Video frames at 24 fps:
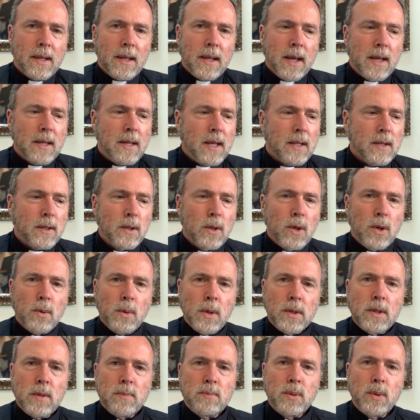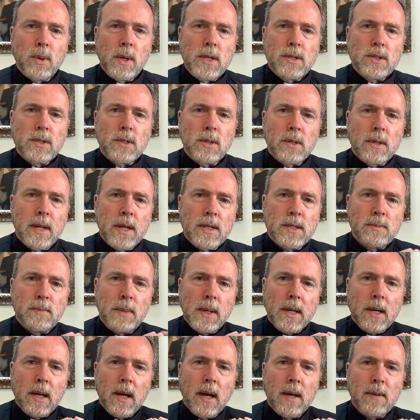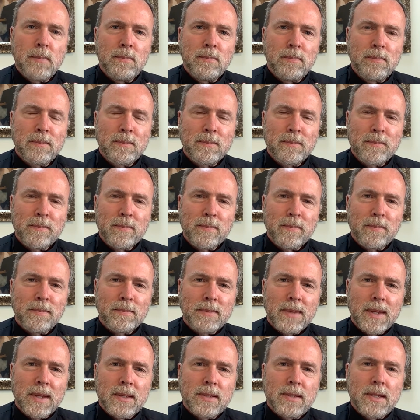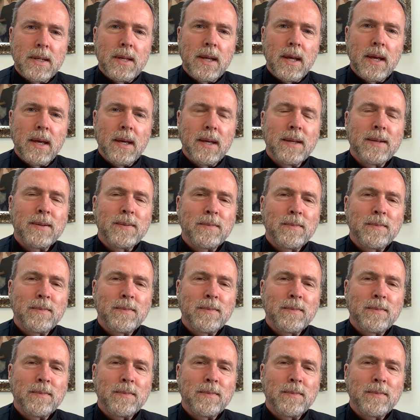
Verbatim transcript: And yet, look what the priesthood has become today.